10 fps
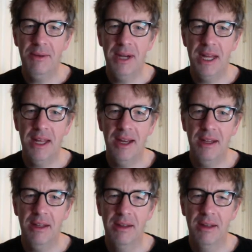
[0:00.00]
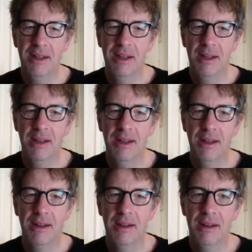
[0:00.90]
whether.
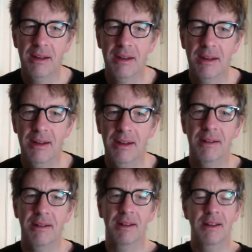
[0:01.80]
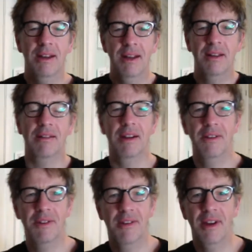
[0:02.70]
Oh, I don't know.
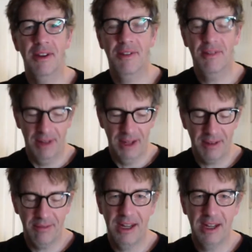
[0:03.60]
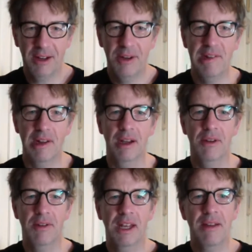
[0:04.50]
That's a really good question. I
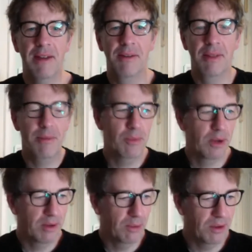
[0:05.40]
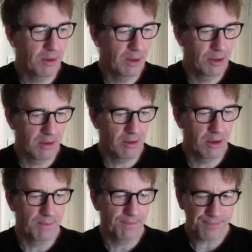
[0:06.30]
was thinking about what do I want to
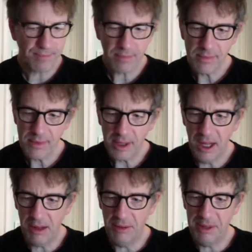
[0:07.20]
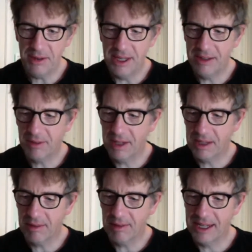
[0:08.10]
draw. I thought it'd be quite interesting
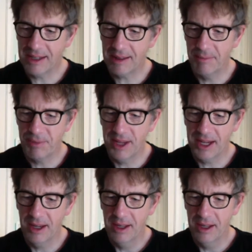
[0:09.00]
to take something.